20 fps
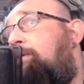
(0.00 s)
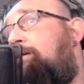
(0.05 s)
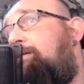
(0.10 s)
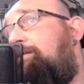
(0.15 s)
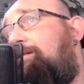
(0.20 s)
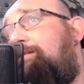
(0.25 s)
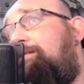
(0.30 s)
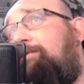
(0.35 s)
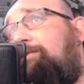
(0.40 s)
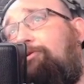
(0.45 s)

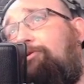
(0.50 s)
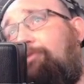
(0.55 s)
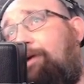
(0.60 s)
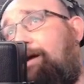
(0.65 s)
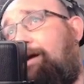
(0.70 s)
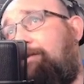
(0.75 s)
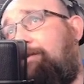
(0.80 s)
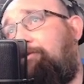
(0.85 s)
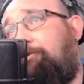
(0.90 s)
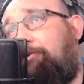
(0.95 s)

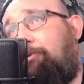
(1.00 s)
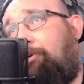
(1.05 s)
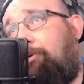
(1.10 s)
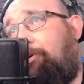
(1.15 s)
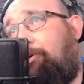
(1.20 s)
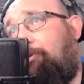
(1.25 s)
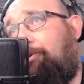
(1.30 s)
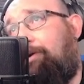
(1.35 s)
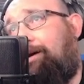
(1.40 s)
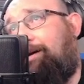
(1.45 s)
Scratch your
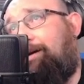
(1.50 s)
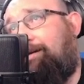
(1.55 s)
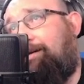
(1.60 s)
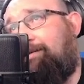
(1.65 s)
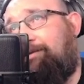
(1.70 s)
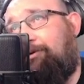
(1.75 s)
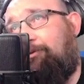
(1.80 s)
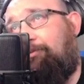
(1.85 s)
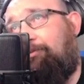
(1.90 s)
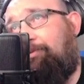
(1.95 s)
own eyes
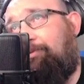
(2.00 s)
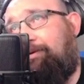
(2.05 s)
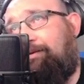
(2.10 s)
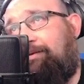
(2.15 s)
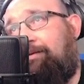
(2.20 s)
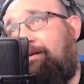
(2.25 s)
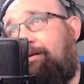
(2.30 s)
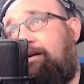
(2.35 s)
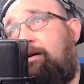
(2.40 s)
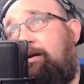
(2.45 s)
open,
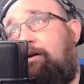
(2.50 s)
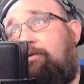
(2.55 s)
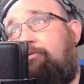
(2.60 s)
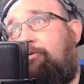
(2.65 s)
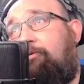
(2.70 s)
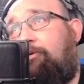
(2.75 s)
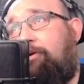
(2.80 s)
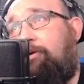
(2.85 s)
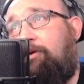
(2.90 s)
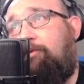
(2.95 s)

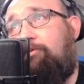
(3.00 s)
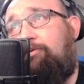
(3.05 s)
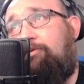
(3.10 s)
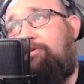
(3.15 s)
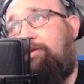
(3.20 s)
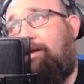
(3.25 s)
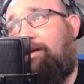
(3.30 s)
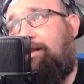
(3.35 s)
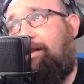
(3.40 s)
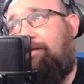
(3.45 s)
for you
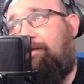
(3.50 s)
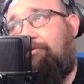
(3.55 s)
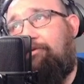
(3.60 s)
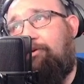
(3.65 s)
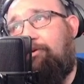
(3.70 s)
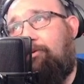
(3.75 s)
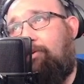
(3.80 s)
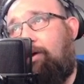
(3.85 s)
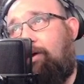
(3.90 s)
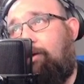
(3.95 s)
shall have
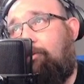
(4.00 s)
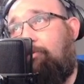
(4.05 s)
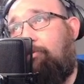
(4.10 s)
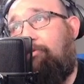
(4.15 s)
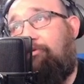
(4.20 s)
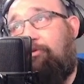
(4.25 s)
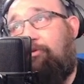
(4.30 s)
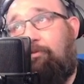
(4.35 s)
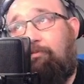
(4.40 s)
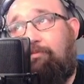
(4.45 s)
no help
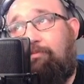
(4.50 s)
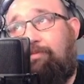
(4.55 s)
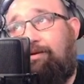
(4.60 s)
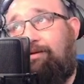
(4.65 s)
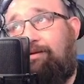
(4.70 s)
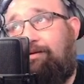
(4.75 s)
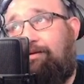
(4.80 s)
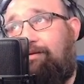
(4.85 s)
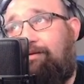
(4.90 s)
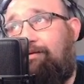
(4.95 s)
from
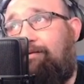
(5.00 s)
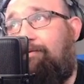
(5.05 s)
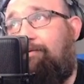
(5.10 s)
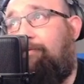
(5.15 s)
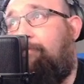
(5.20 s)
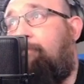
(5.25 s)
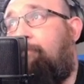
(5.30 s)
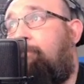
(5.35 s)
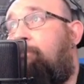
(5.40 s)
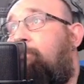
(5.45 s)
me.
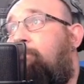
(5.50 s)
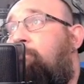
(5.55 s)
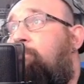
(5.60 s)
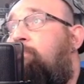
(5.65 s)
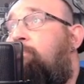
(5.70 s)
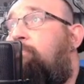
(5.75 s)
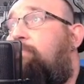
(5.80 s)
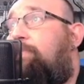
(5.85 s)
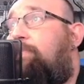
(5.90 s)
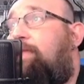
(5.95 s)

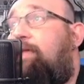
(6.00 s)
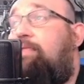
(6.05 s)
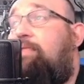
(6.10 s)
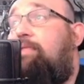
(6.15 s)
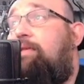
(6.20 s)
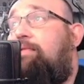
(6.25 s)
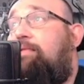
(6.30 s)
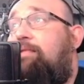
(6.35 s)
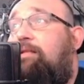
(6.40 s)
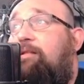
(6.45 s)
And
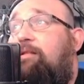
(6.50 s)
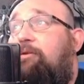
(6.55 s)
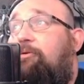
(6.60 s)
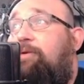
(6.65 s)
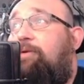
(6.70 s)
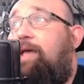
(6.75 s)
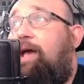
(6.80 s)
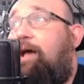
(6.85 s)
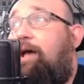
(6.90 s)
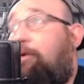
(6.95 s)
then the little
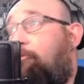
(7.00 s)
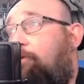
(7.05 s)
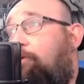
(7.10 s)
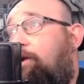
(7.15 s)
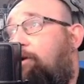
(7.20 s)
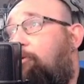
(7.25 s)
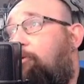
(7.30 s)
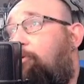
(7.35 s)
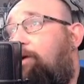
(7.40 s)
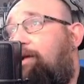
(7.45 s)
cat ran
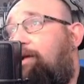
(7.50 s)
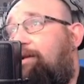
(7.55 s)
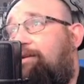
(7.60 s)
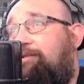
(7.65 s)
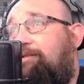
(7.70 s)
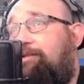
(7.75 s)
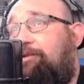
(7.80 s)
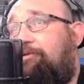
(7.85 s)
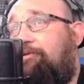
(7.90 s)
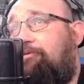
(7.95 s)
away
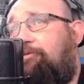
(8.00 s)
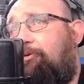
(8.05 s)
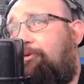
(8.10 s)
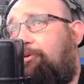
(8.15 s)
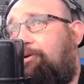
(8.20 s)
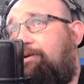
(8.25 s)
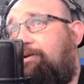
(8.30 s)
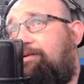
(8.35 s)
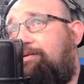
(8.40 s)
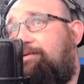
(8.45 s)
into the
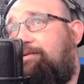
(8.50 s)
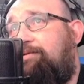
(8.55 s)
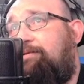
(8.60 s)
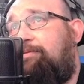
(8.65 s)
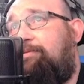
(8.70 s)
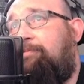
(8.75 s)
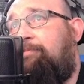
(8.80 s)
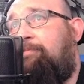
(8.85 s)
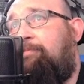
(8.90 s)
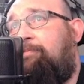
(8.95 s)
forest.
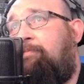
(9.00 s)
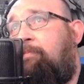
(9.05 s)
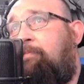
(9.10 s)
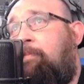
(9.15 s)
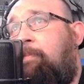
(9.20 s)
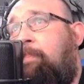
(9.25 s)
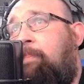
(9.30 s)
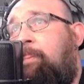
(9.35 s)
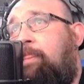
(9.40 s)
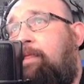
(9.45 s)

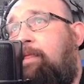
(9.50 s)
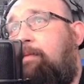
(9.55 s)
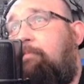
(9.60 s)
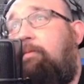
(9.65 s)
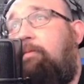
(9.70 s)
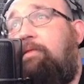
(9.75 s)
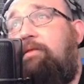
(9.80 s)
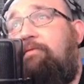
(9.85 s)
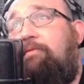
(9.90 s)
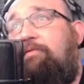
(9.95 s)

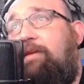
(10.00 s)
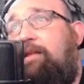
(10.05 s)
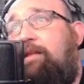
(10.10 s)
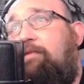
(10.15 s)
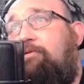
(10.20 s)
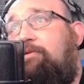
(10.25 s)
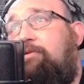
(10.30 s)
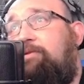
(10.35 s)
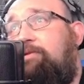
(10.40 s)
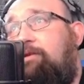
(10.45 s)
But the
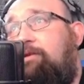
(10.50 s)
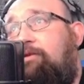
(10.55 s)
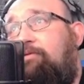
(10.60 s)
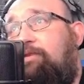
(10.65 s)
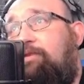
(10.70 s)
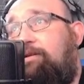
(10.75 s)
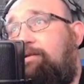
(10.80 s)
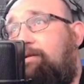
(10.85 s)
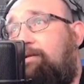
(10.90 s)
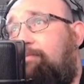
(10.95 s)
faithful
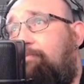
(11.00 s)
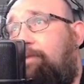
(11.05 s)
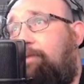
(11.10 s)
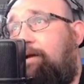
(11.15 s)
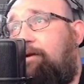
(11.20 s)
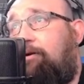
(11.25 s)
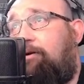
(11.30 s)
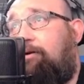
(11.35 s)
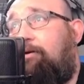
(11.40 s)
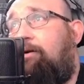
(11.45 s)
servant and
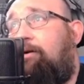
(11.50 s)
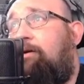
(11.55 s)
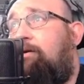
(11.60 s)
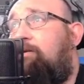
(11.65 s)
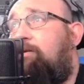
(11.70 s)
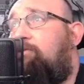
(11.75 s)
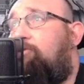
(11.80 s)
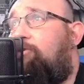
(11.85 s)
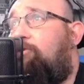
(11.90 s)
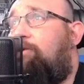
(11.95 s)
Peter
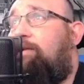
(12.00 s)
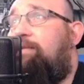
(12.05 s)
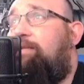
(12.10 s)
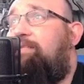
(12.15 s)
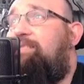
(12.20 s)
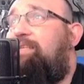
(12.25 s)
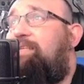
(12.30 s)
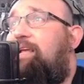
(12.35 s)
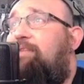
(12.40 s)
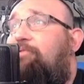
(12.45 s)
journeyed
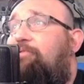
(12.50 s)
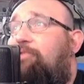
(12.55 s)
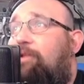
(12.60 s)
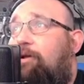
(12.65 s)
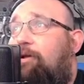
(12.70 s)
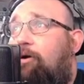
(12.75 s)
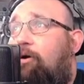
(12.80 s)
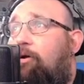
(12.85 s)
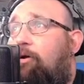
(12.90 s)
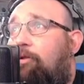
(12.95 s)
safely
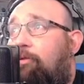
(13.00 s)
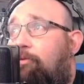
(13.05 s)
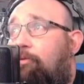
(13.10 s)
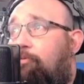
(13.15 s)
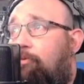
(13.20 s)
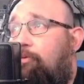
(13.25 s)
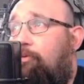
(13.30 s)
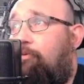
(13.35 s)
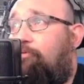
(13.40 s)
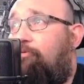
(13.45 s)
on
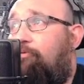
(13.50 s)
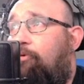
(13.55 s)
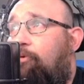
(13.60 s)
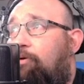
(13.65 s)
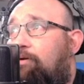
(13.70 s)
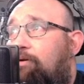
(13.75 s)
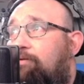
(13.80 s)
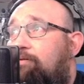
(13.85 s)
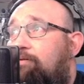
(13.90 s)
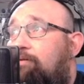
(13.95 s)
through the
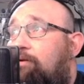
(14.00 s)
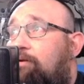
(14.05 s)
forest.